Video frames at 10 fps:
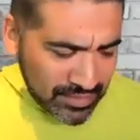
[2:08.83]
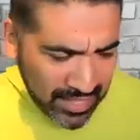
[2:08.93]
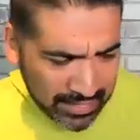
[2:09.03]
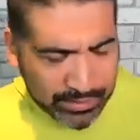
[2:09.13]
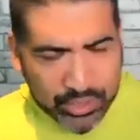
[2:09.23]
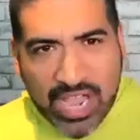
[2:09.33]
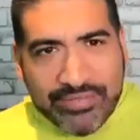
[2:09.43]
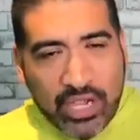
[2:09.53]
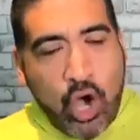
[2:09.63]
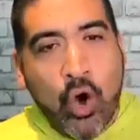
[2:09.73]
I remember
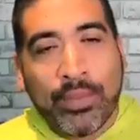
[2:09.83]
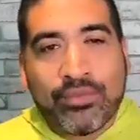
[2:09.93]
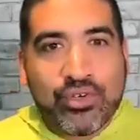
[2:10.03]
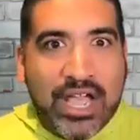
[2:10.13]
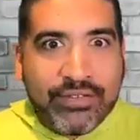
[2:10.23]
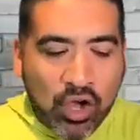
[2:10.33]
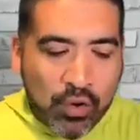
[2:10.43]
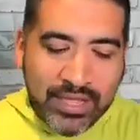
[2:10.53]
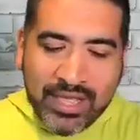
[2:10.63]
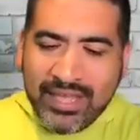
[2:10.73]
driving home,
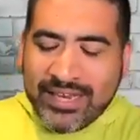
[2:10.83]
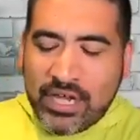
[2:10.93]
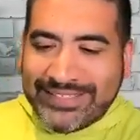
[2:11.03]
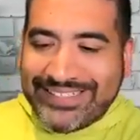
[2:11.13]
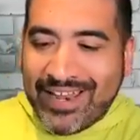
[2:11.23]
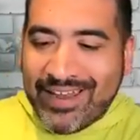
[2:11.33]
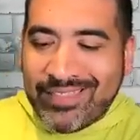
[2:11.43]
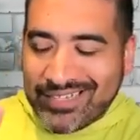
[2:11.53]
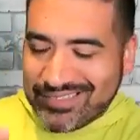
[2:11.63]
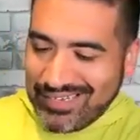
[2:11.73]
and all of a sudden,
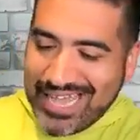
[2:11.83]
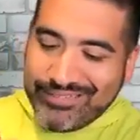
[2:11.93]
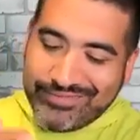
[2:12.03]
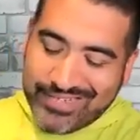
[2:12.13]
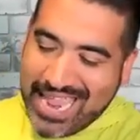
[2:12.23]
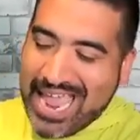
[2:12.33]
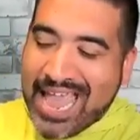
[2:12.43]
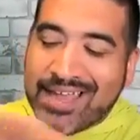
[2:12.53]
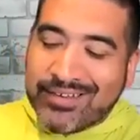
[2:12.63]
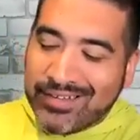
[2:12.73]
like the left
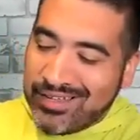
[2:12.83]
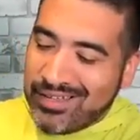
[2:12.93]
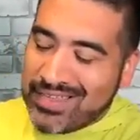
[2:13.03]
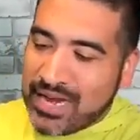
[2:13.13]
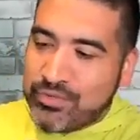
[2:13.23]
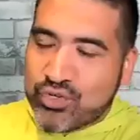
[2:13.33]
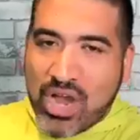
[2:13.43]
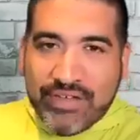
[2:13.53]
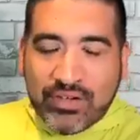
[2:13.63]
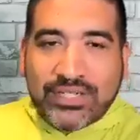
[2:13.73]
hand that I'm
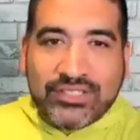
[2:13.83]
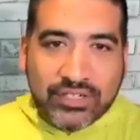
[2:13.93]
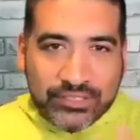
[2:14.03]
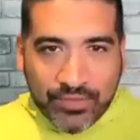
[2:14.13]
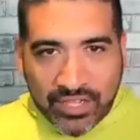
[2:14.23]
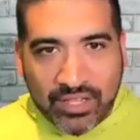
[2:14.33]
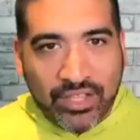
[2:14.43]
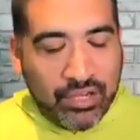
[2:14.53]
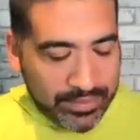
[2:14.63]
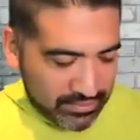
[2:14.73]
driving with starts feeling a
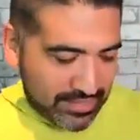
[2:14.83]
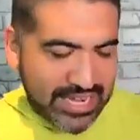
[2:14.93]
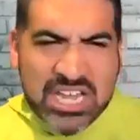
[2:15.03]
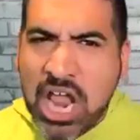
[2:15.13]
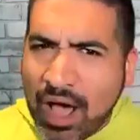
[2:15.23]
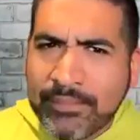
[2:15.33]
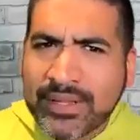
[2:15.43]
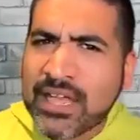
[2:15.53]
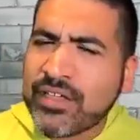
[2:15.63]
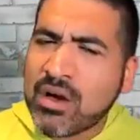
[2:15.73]
little bit like numb.
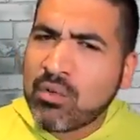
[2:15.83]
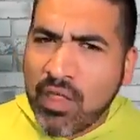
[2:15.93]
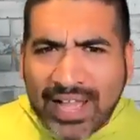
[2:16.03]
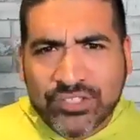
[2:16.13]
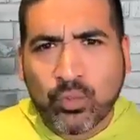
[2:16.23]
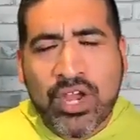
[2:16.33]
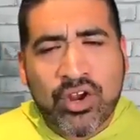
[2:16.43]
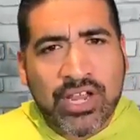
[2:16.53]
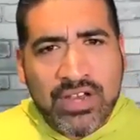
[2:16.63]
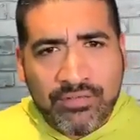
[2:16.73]
And I thought, well, that's
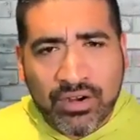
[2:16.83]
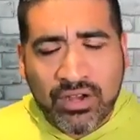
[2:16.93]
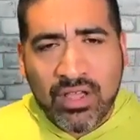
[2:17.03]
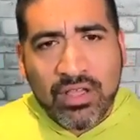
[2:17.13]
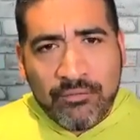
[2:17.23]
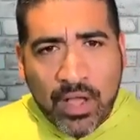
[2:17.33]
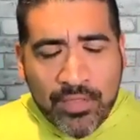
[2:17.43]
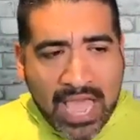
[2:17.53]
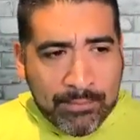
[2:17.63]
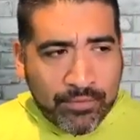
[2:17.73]
weird. I've never
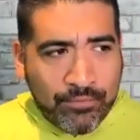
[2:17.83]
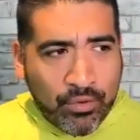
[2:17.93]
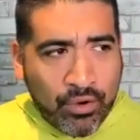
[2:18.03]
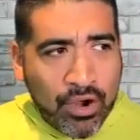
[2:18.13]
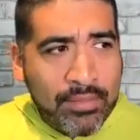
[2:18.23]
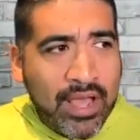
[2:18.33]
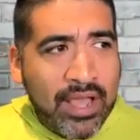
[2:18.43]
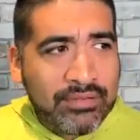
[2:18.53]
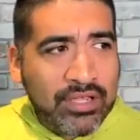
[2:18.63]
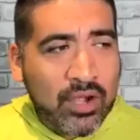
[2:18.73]
felt that before,
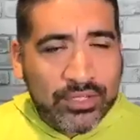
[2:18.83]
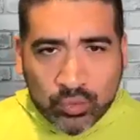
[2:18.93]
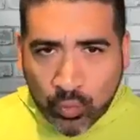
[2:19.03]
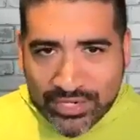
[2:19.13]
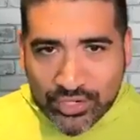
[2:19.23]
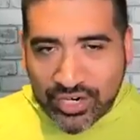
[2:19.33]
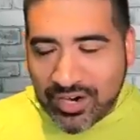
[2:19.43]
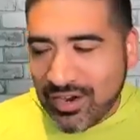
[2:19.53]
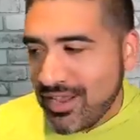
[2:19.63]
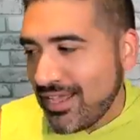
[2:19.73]
but you know, it's
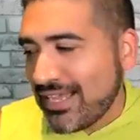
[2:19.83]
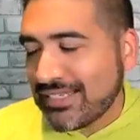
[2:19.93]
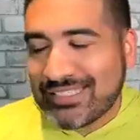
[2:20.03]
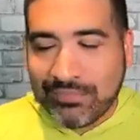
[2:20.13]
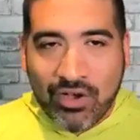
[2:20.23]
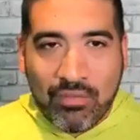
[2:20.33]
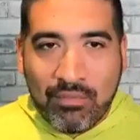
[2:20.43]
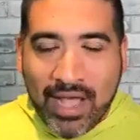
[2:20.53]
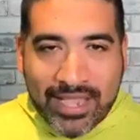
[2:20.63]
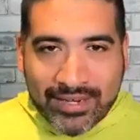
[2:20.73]
winter. It's about
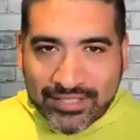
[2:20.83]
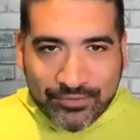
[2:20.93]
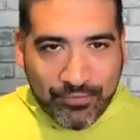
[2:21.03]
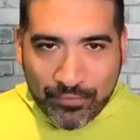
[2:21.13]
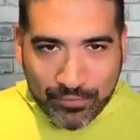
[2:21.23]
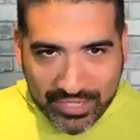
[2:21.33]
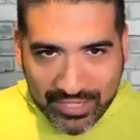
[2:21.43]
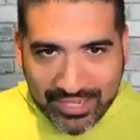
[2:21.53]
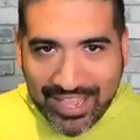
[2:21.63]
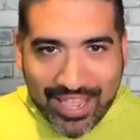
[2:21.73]
minus
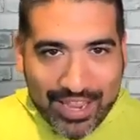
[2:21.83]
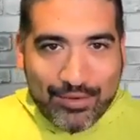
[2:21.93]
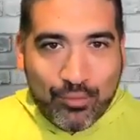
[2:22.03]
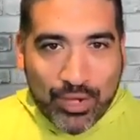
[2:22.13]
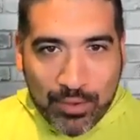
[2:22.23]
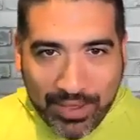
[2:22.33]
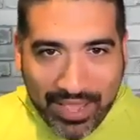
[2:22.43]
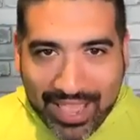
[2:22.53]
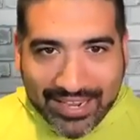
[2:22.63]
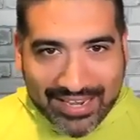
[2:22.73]
50 in
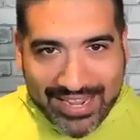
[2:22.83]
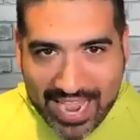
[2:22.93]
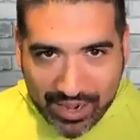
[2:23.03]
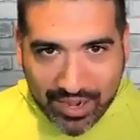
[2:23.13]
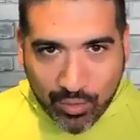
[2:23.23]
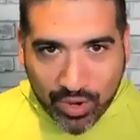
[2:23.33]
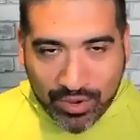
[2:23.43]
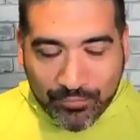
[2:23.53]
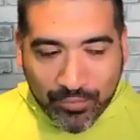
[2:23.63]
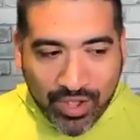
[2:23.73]
Winnipeg in Canada, where
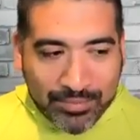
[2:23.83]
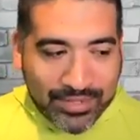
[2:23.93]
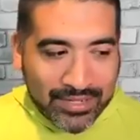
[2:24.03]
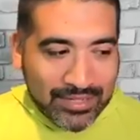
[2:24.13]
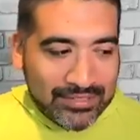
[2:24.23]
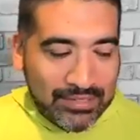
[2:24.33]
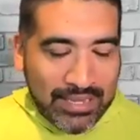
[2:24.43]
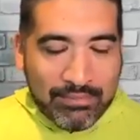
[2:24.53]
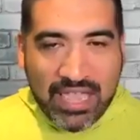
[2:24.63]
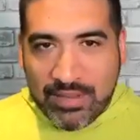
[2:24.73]
I'm from. So I'm
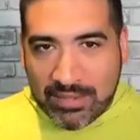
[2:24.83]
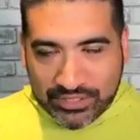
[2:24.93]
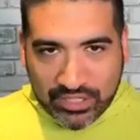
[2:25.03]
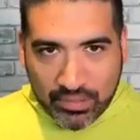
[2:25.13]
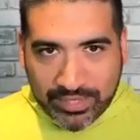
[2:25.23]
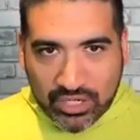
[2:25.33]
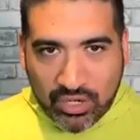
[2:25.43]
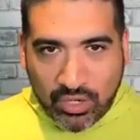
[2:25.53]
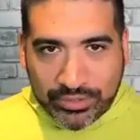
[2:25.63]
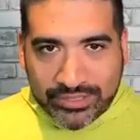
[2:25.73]
like, maybe I'm just a little bit
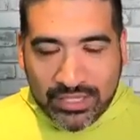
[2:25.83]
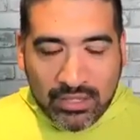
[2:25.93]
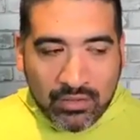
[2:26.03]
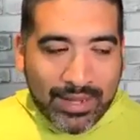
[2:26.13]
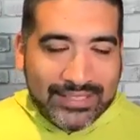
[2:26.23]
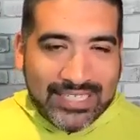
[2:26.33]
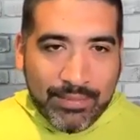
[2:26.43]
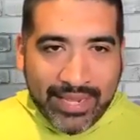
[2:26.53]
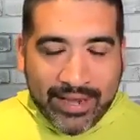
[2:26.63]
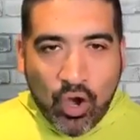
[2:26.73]
cold. Well, by the
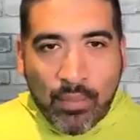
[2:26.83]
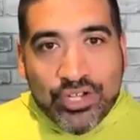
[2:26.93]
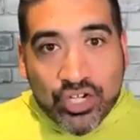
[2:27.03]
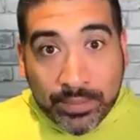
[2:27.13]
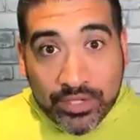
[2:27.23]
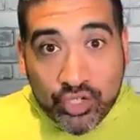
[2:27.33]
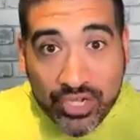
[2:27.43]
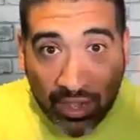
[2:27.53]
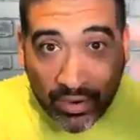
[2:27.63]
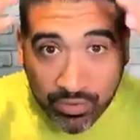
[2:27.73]
time I get home, I jump in the
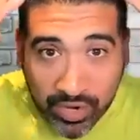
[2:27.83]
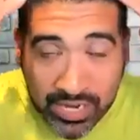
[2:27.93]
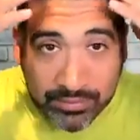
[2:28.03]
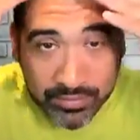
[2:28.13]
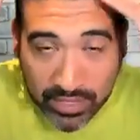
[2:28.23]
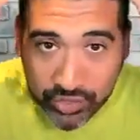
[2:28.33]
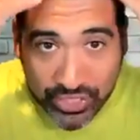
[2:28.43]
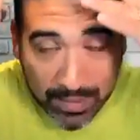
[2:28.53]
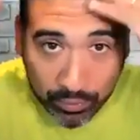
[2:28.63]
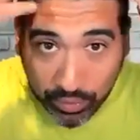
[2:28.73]
shower and I'm
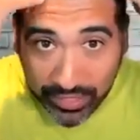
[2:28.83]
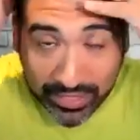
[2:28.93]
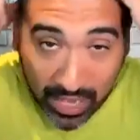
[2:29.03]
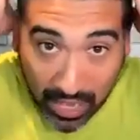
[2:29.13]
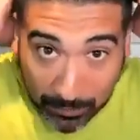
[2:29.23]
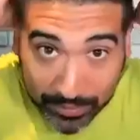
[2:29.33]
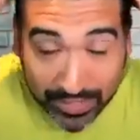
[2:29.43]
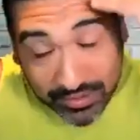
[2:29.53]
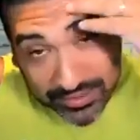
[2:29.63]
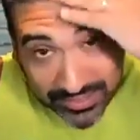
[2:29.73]
shampooing up
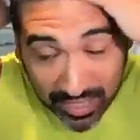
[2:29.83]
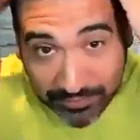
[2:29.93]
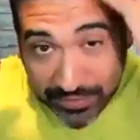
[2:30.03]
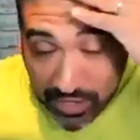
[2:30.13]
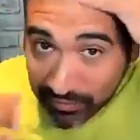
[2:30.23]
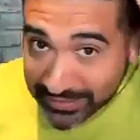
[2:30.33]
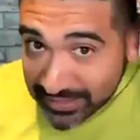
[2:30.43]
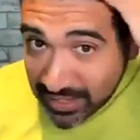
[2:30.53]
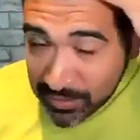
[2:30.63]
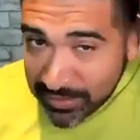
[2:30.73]
here and stuff. And all of a
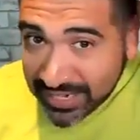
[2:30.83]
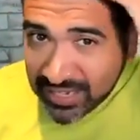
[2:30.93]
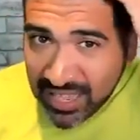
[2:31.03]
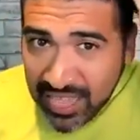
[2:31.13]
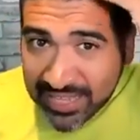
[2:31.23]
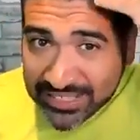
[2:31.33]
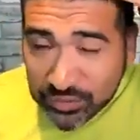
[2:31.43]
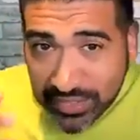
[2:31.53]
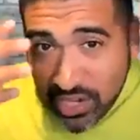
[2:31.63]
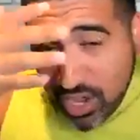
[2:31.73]
sudden I'm like, that's
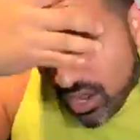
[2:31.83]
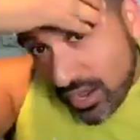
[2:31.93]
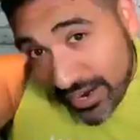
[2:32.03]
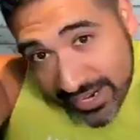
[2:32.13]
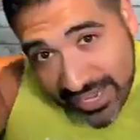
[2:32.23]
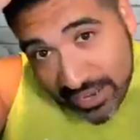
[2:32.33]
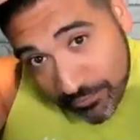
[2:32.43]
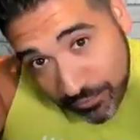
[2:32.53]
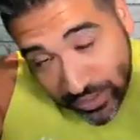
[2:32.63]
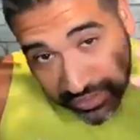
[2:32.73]
really odd. I
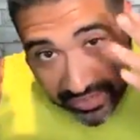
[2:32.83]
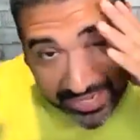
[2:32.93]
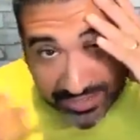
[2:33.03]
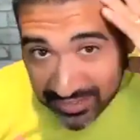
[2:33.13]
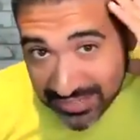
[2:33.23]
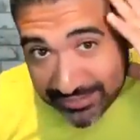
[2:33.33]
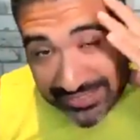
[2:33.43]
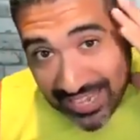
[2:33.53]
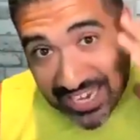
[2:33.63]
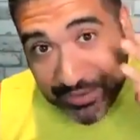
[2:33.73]
can't feel like the left
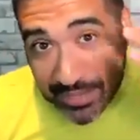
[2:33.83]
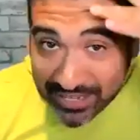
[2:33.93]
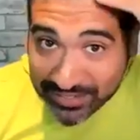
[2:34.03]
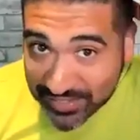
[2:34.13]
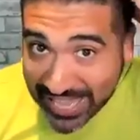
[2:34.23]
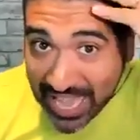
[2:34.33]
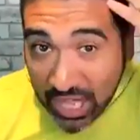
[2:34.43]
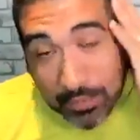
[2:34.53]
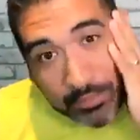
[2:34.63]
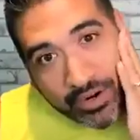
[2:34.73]
side of my
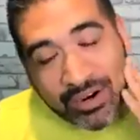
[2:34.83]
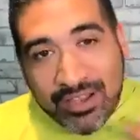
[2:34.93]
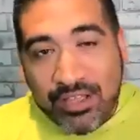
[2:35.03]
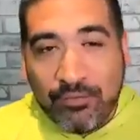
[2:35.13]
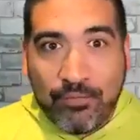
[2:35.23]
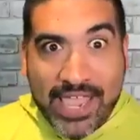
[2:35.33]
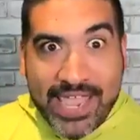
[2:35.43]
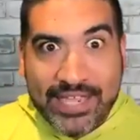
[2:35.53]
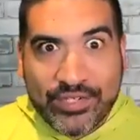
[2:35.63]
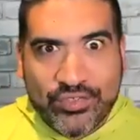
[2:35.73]
scalp or
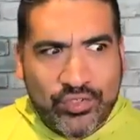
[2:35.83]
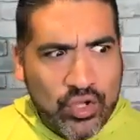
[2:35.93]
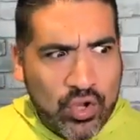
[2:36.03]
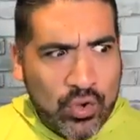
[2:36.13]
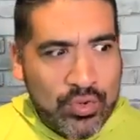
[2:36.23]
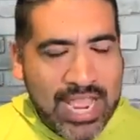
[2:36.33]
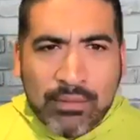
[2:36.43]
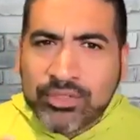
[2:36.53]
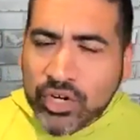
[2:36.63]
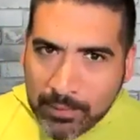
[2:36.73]
face. So now
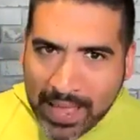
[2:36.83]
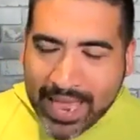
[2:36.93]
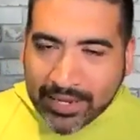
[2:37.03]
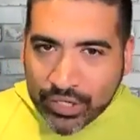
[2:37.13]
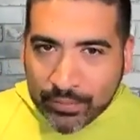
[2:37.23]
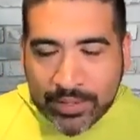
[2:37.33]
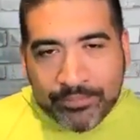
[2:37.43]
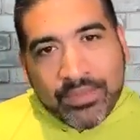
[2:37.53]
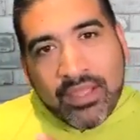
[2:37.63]
I'm starting to panic a little bit.